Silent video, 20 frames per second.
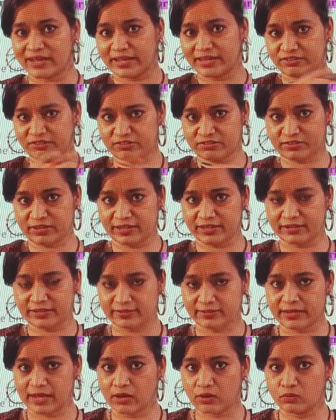I just write
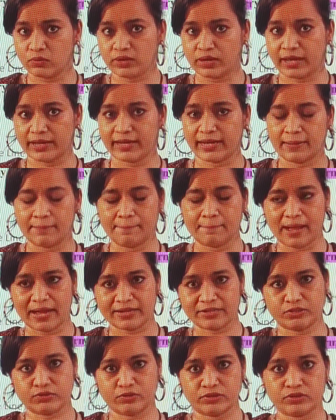it down, I come
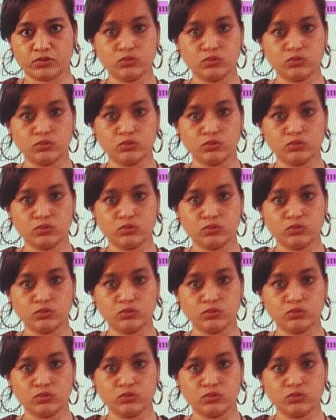back to it,